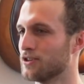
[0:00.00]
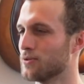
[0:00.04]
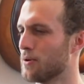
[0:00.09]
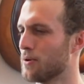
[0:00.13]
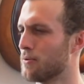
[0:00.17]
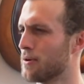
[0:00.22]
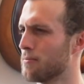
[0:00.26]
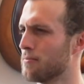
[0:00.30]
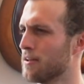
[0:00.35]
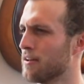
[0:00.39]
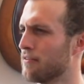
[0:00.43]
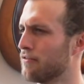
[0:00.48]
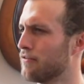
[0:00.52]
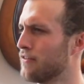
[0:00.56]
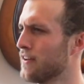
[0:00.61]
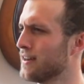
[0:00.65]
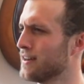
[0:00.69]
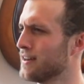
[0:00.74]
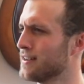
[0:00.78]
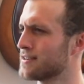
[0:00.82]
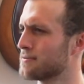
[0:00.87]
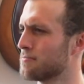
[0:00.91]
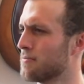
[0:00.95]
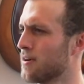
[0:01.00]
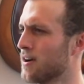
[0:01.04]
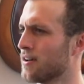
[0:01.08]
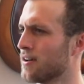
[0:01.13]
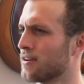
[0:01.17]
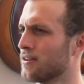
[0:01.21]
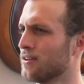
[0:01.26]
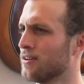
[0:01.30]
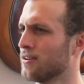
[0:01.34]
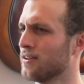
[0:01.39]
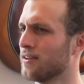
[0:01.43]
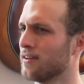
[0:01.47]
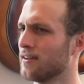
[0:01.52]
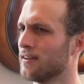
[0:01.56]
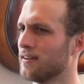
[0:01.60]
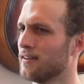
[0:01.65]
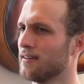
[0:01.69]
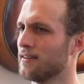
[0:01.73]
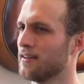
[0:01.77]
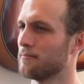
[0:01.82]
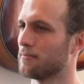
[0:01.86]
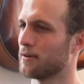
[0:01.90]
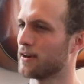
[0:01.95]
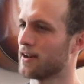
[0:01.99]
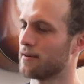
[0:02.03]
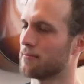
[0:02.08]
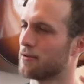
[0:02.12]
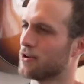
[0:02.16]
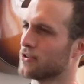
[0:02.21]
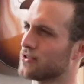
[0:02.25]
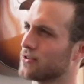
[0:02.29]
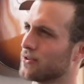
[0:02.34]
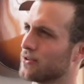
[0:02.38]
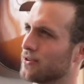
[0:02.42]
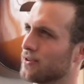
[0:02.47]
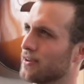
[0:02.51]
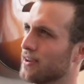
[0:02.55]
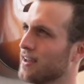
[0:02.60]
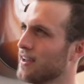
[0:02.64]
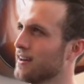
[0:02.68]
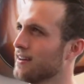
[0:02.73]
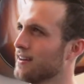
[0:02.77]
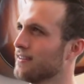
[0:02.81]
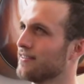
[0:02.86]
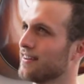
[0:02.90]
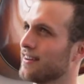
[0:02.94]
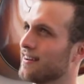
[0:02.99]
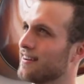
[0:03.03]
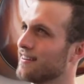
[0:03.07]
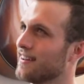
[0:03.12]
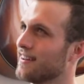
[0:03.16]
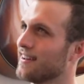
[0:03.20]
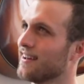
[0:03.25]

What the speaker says: Like, do I want to be a fitness model? But I'm also creative.